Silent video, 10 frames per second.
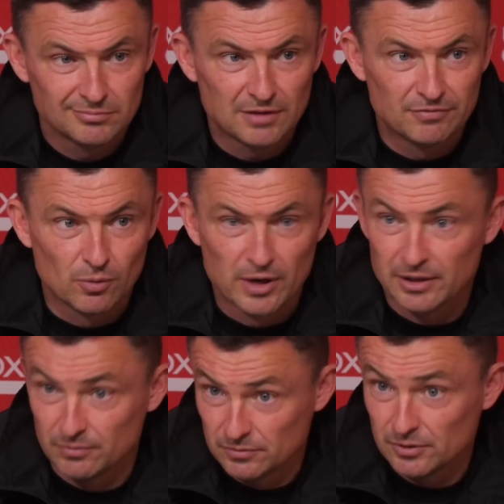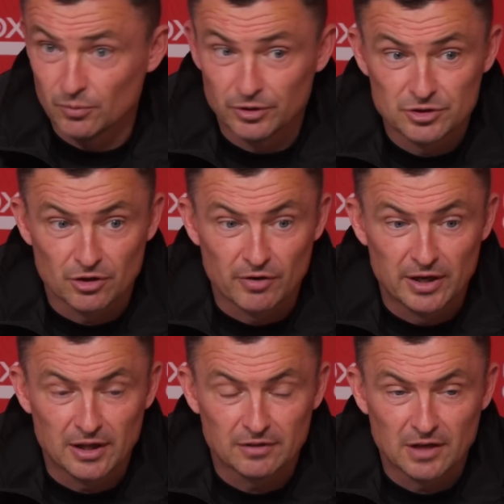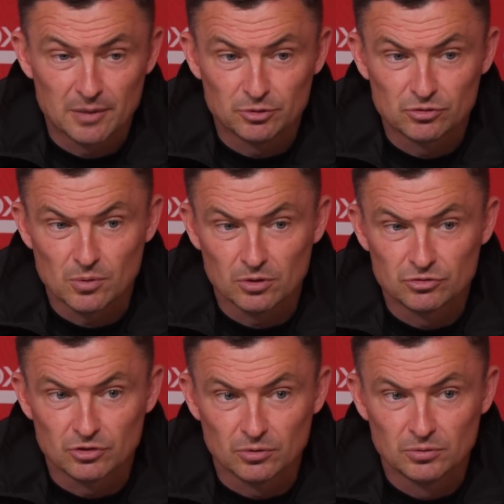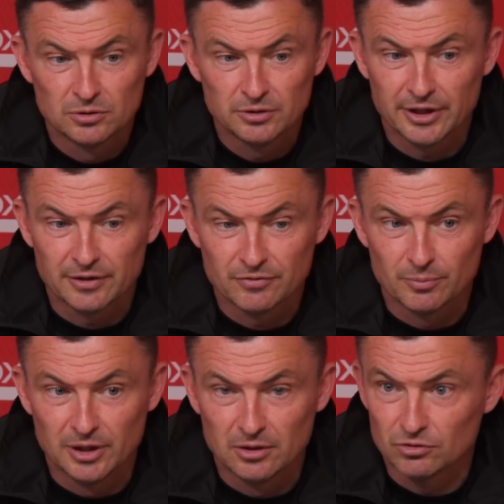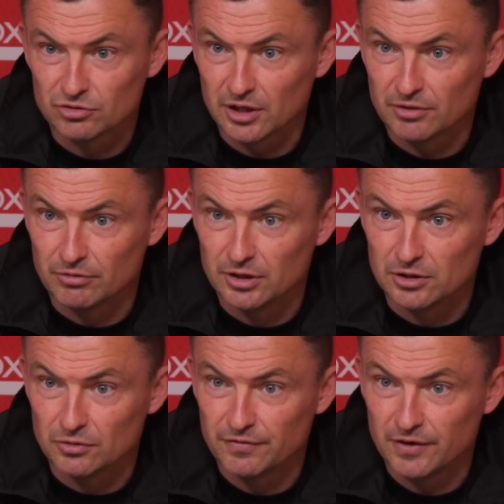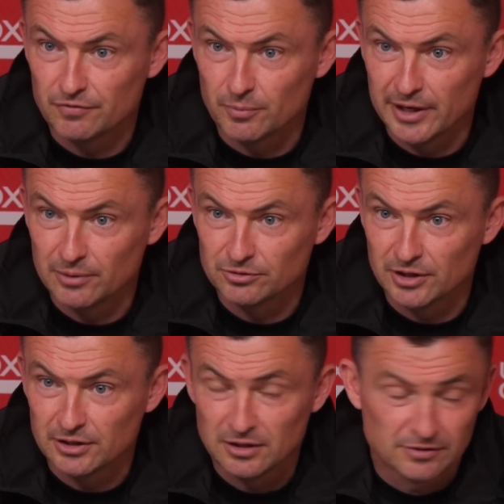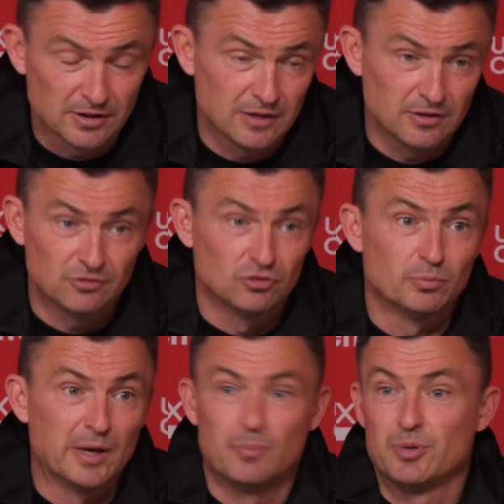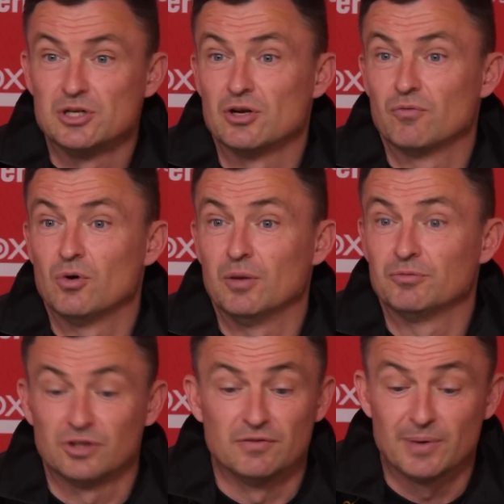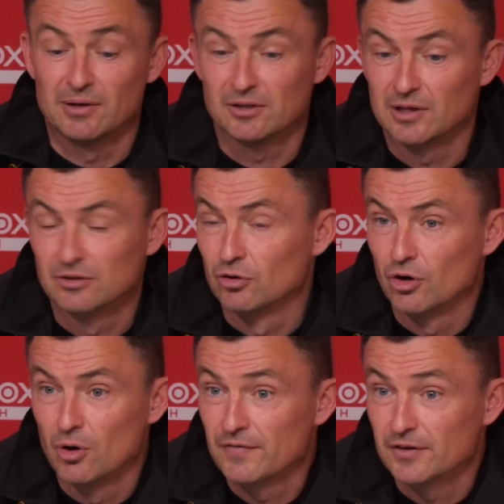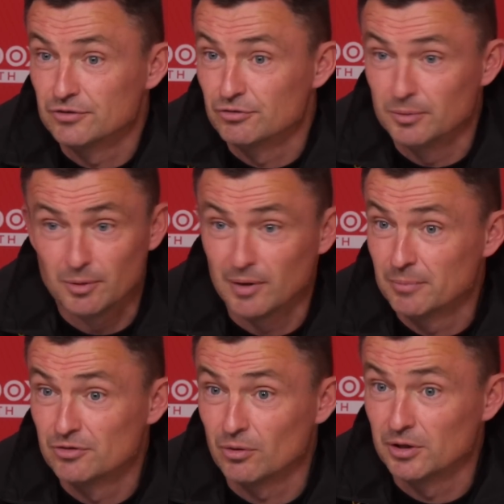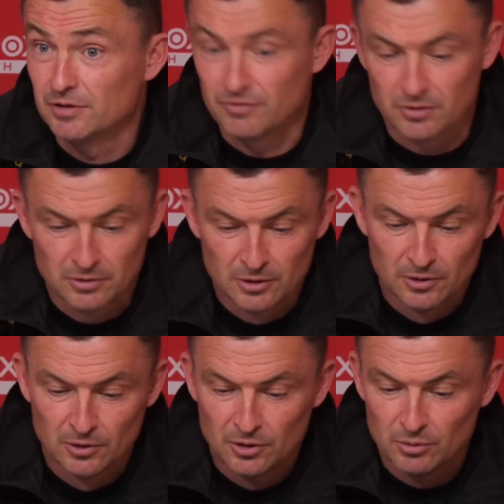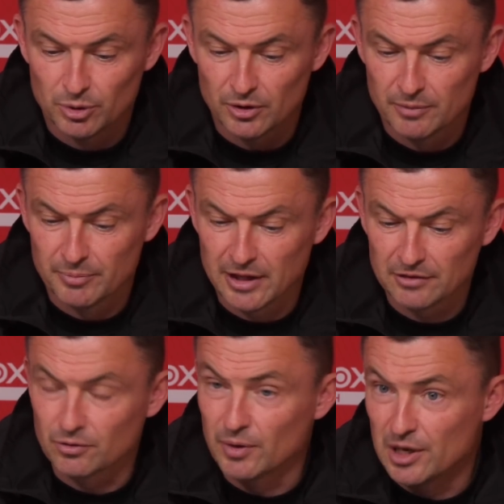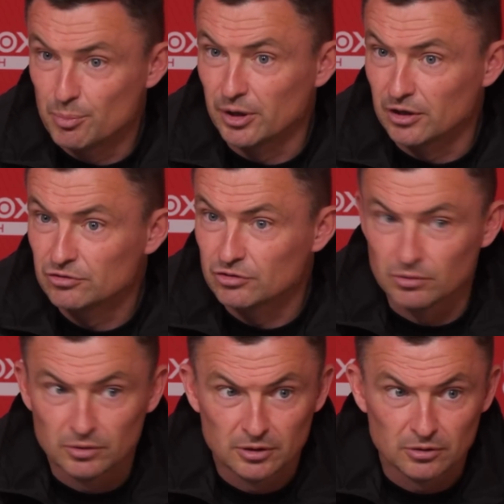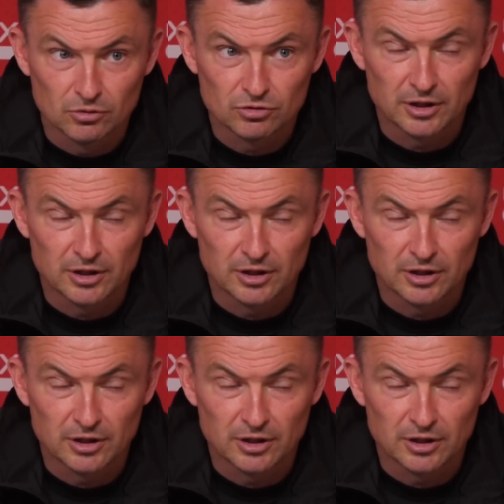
every way in which to create that type of squad. So, yeah, for me, it looks like a really good fit from the outside. This is just my opinion of what I'm seeing from now. I don't know if that's his remit, maybe totally different. But that's the way it appears, so it looks